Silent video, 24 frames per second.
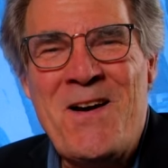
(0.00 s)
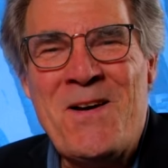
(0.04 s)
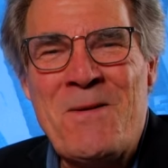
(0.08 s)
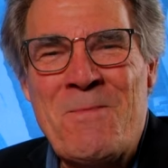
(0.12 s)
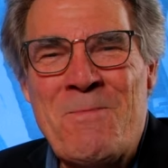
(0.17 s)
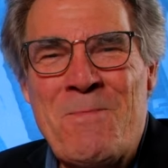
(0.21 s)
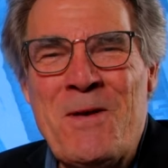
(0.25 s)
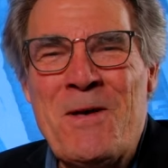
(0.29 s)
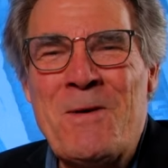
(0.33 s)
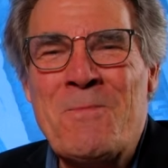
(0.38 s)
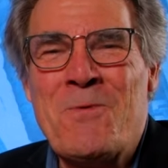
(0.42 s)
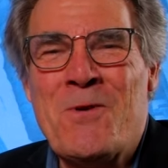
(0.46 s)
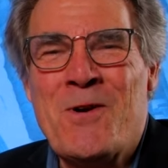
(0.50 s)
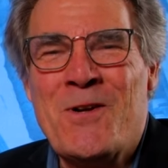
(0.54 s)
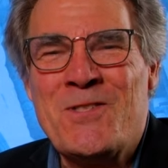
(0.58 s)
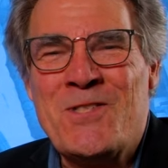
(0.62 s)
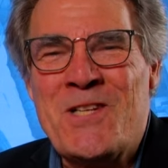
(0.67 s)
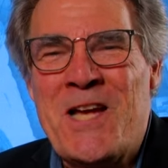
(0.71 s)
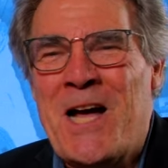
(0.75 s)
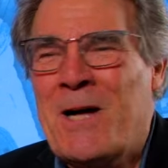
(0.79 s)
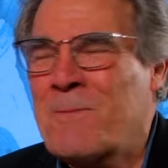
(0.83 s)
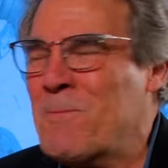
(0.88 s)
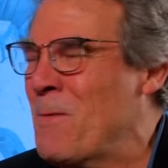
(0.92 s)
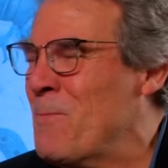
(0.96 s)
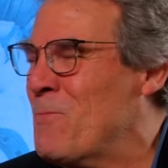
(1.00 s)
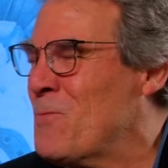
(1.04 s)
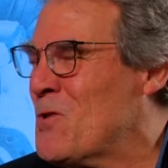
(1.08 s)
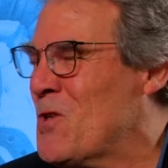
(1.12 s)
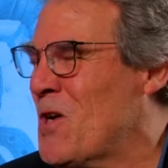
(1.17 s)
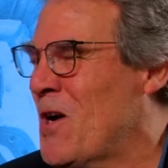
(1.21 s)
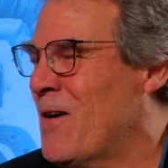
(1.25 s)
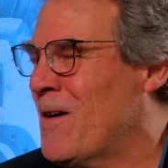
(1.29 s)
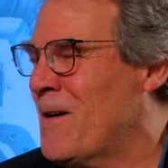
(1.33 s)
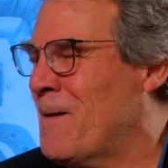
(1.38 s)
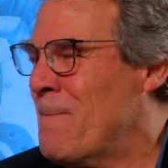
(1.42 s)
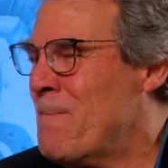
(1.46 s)
on Billboard's album
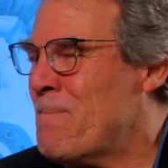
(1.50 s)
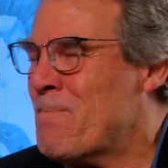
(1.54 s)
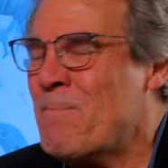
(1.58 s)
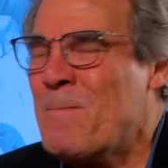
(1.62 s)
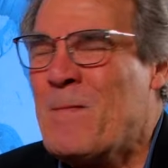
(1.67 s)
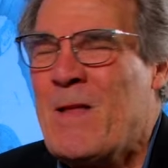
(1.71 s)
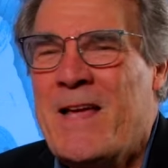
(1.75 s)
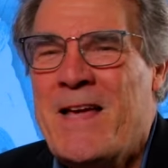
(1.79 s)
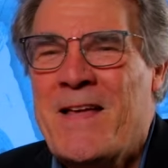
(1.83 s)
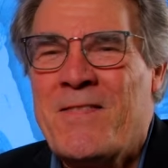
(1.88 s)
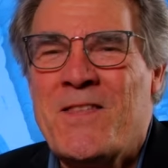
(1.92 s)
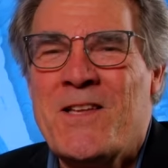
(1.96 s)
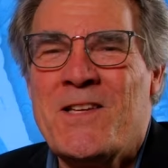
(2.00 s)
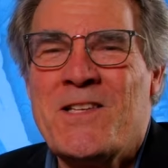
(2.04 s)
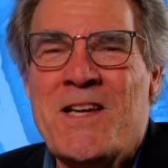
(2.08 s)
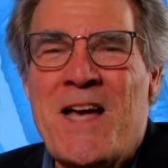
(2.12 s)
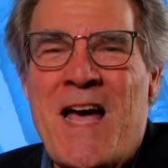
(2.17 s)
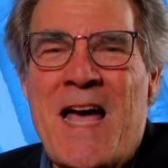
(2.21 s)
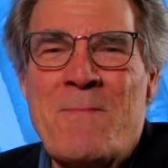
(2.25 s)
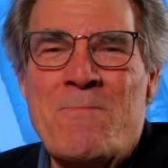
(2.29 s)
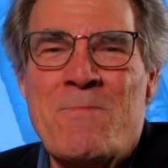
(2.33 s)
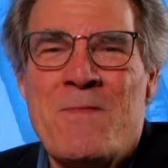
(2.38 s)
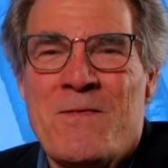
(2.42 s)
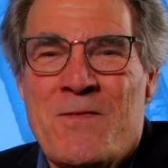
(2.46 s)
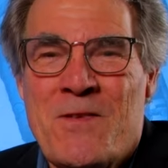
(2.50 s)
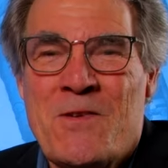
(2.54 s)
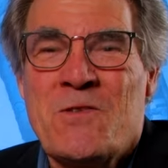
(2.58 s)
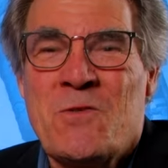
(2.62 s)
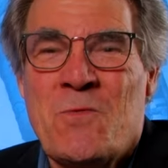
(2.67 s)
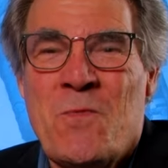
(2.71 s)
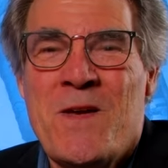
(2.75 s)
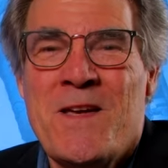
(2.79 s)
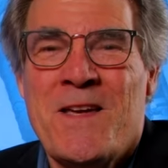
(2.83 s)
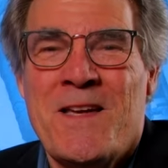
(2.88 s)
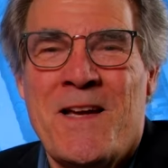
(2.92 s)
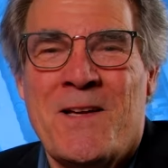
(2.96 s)
chart at the time that this
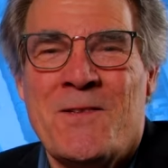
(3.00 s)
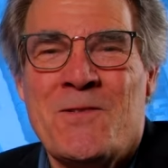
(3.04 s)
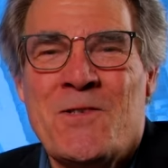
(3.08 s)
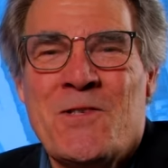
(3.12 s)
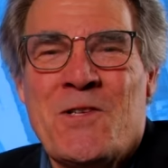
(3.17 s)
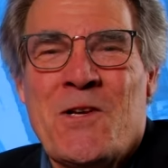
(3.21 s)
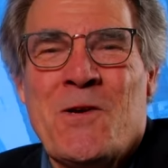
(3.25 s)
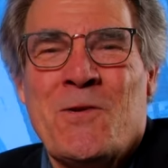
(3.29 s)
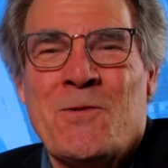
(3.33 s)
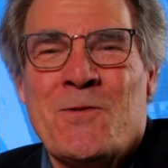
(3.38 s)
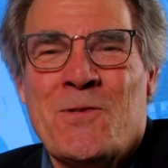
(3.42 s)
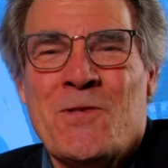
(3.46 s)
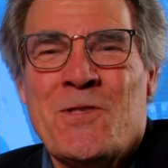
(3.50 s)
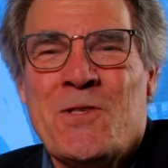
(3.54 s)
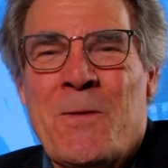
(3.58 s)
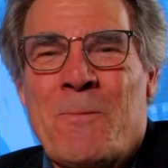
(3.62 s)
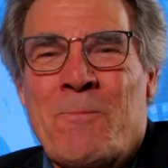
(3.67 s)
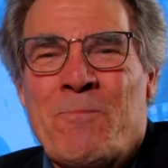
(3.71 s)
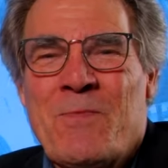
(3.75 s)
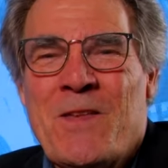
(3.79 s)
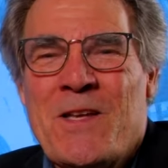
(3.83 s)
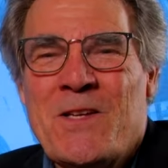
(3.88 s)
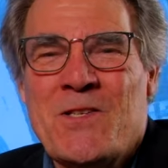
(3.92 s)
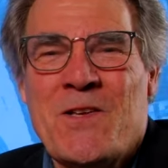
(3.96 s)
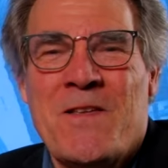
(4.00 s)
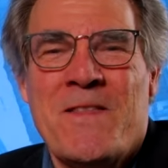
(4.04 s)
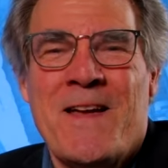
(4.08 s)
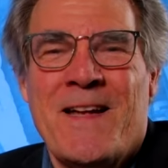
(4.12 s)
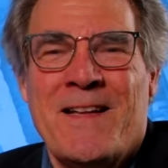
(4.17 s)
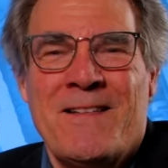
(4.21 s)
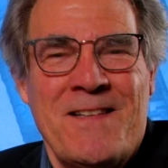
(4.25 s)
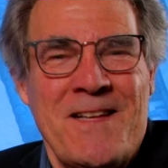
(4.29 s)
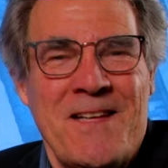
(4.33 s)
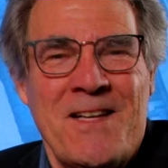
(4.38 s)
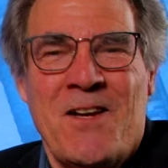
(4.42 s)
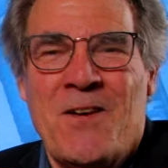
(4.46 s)
weekend shows. So
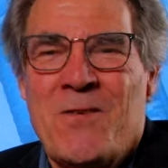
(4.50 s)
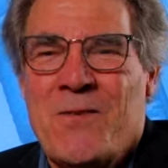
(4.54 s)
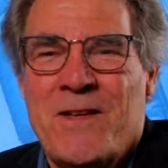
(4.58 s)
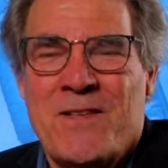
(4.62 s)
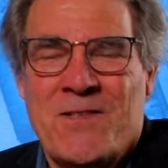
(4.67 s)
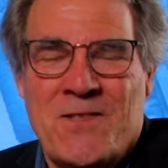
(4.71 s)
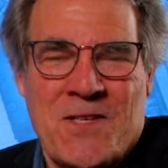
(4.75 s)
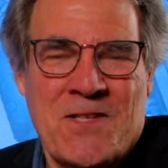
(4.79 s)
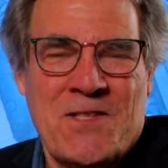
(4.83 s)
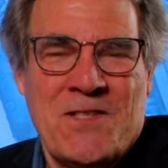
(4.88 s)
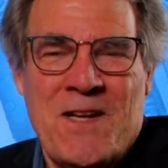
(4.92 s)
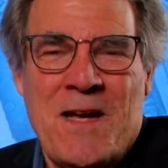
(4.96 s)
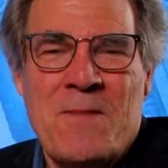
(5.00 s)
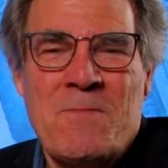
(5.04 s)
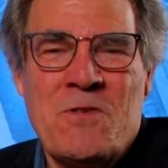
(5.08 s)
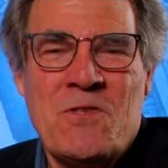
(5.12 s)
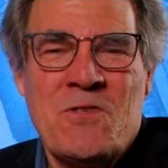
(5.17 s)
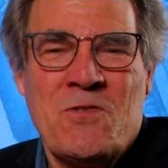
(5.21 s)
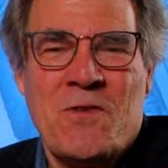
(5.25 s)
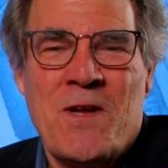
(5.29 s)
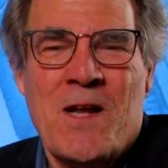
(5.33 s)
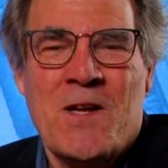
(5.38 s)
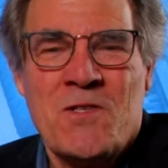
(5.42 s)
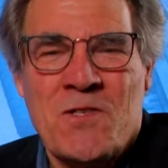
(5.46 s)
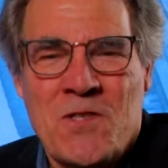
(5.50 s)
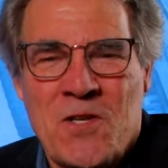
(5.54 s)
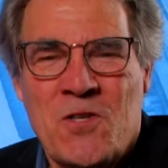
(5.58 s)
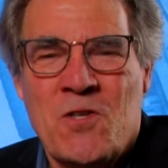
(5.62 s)
that, you know, it just demonstrates the